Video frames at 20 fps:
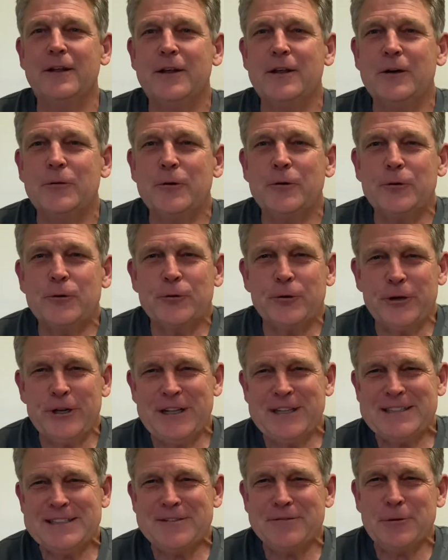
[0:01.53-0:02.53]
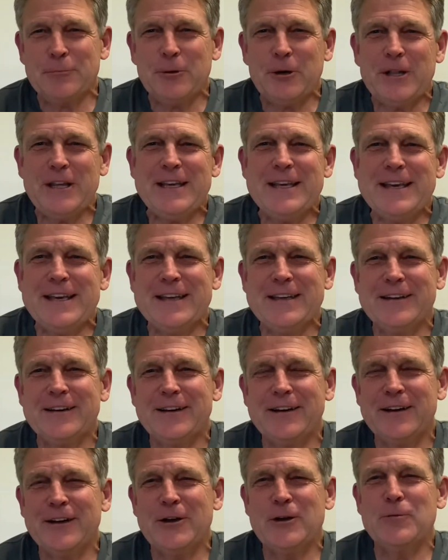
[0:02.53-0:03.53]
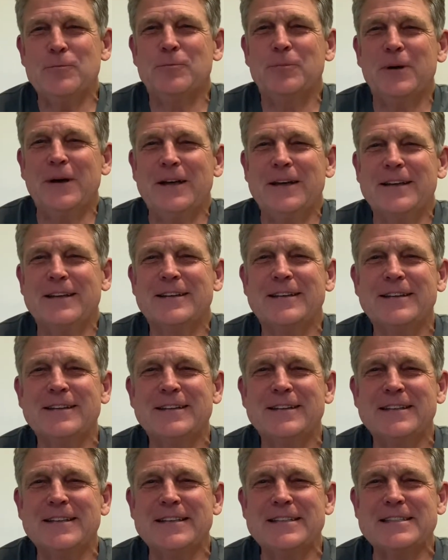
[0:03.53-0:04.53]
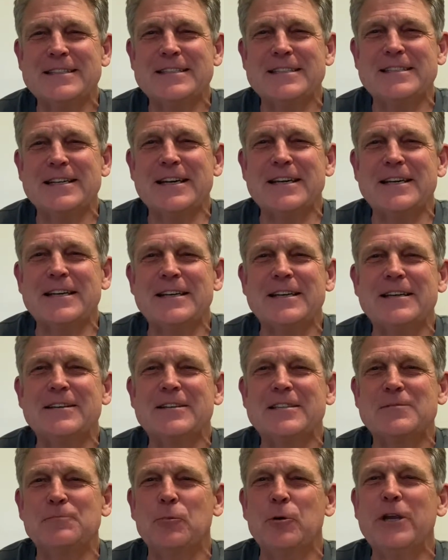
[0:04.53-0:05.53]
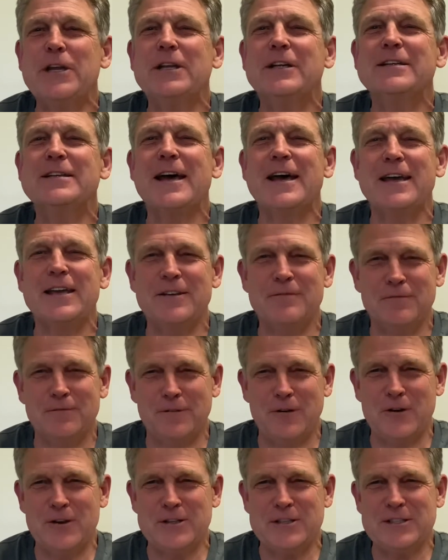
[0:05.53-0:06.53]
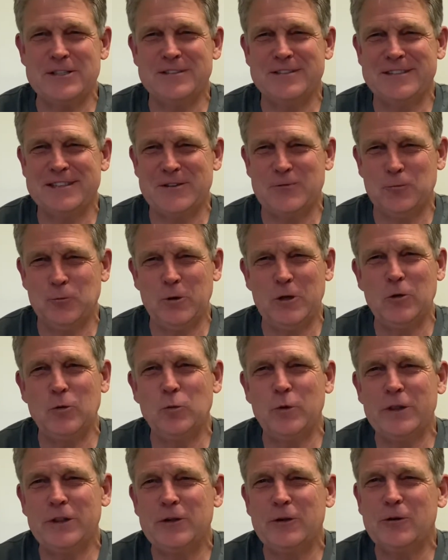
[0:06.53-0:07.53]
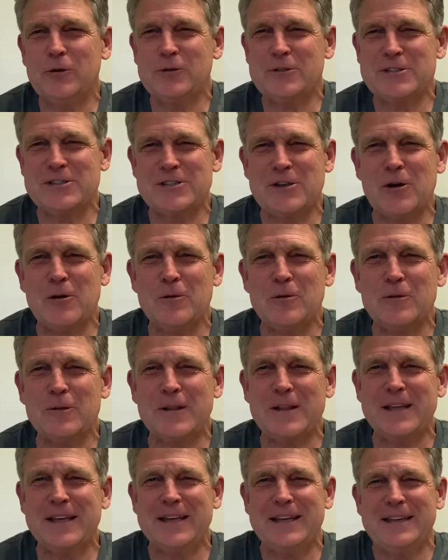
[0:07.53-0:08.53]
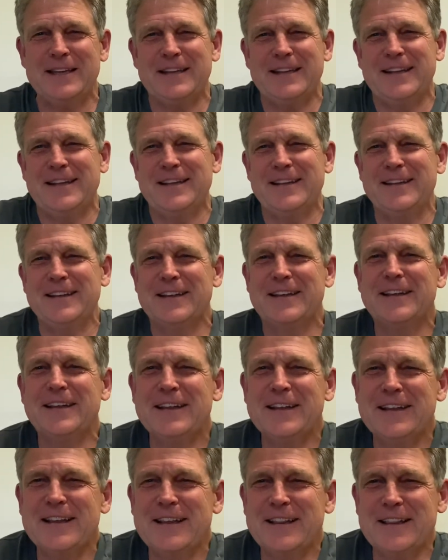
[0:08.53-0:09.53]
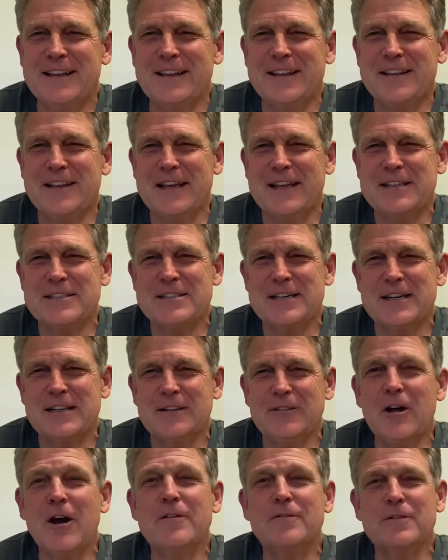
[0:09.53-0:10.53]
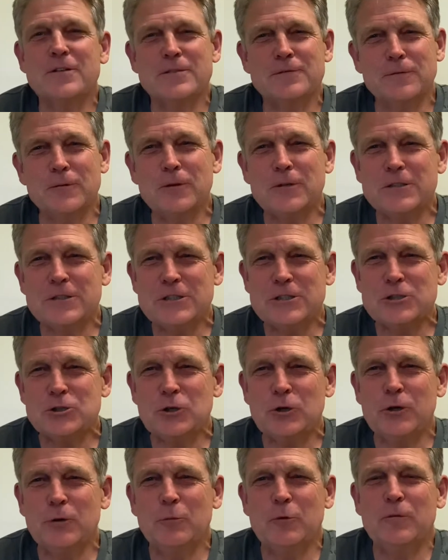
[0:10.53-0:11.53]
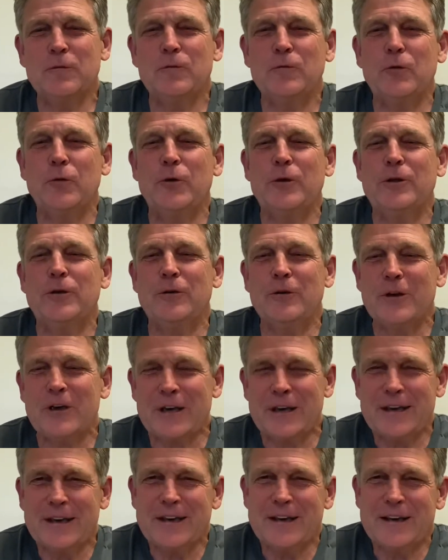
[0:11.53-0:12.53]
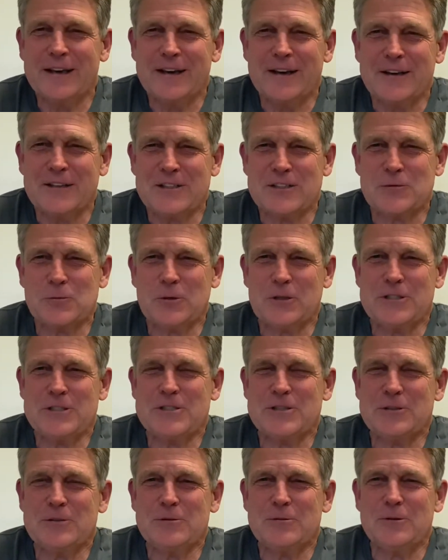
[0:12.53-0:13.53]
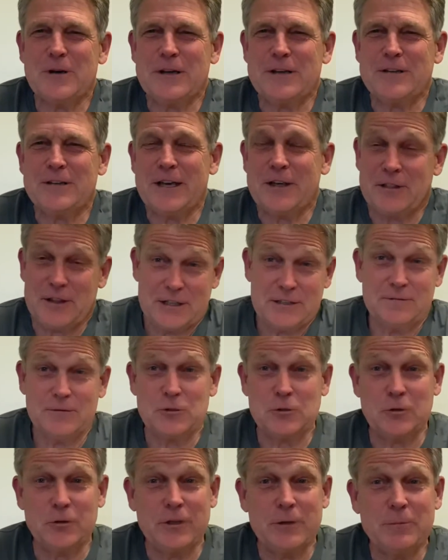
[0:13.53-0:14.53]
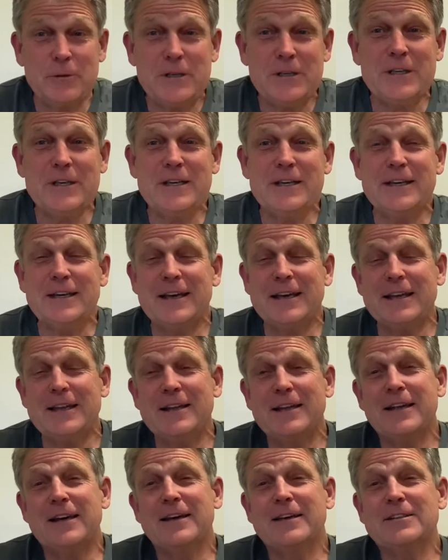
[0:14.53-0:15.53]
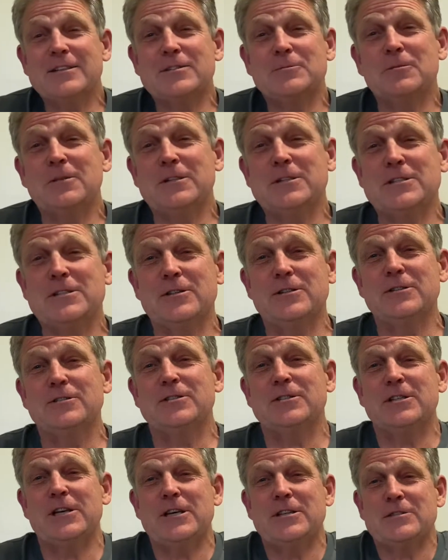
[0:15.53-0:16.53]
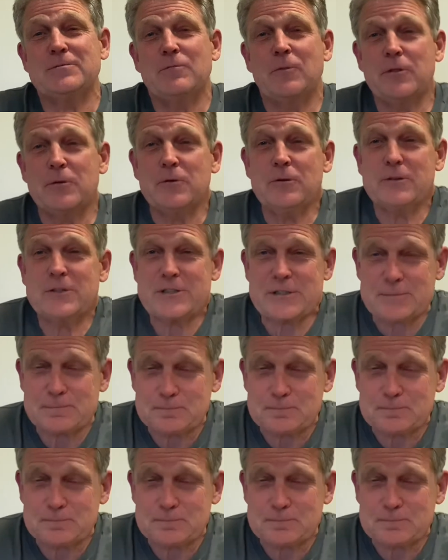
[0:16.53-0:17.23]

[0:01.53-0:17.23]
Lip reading: Well, greetings everybody. I hope this spring day finds it well with your soul and that life is full and enjoyable for you. I just wanted to, thanks for joining me, and just wanted to share some thoughts